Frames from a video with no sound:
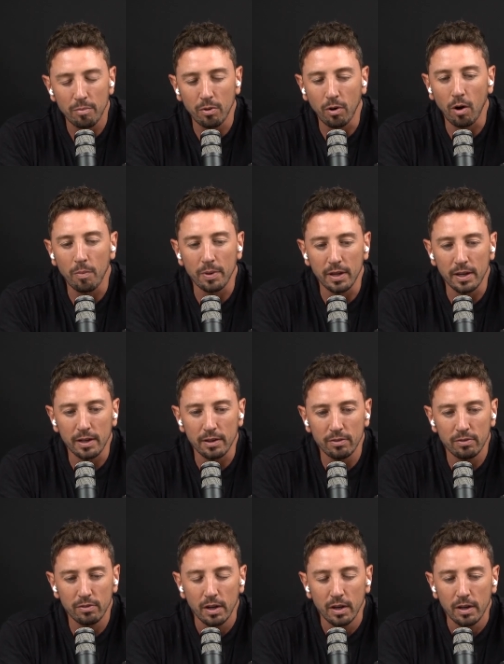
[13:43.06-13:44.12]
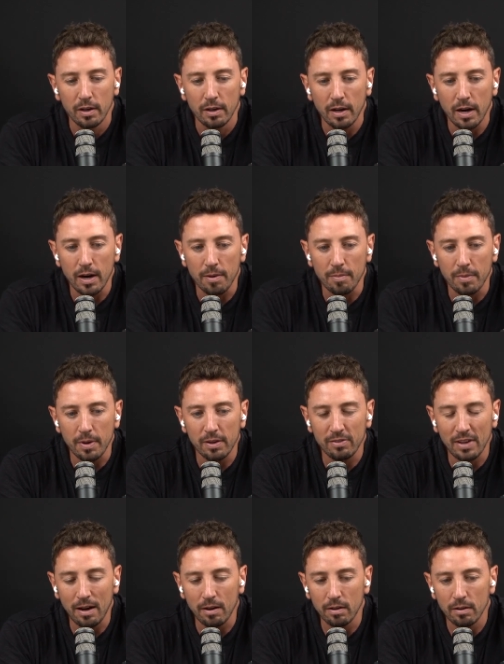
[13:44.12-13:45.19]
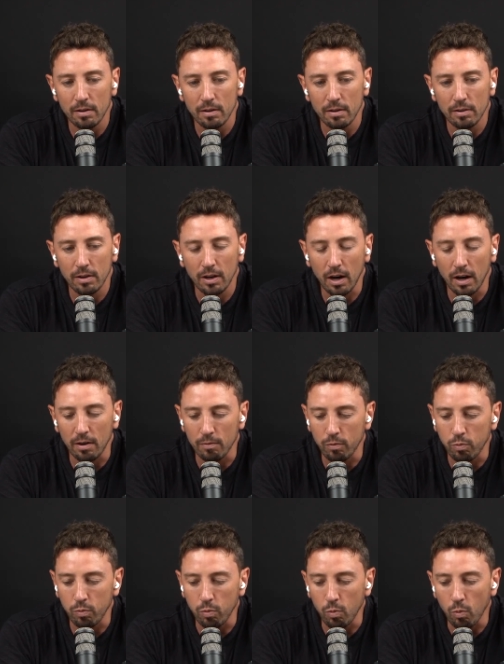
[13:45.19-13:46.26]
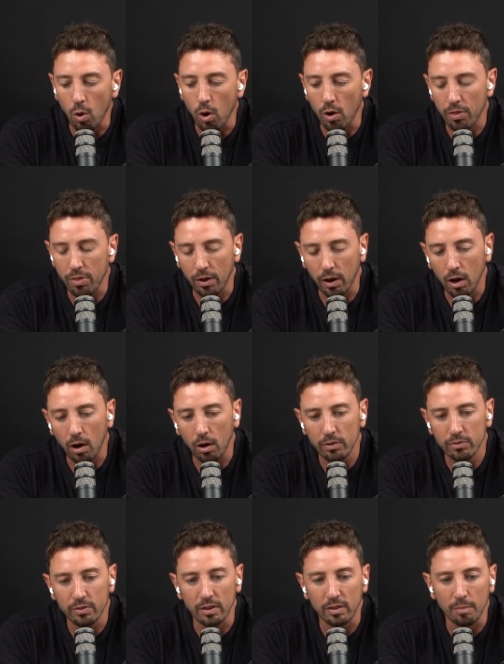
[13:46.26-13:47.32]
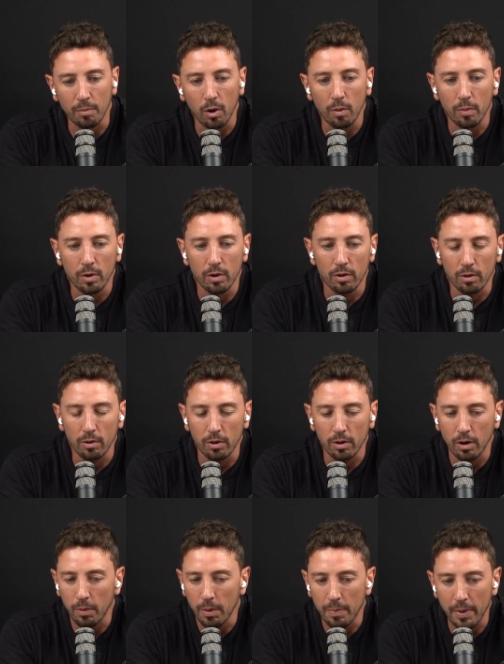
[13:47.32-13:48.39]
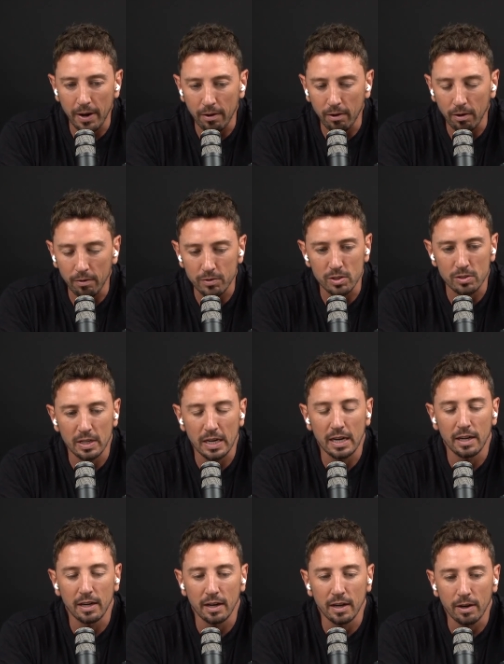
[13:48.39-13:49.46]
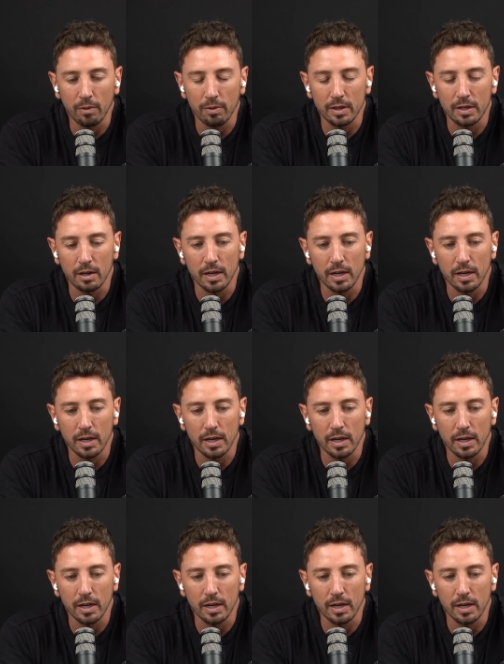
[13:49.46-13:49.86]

properties. Um, is that kind of worth the cost at the moment, or, or are we better off just eating a healthy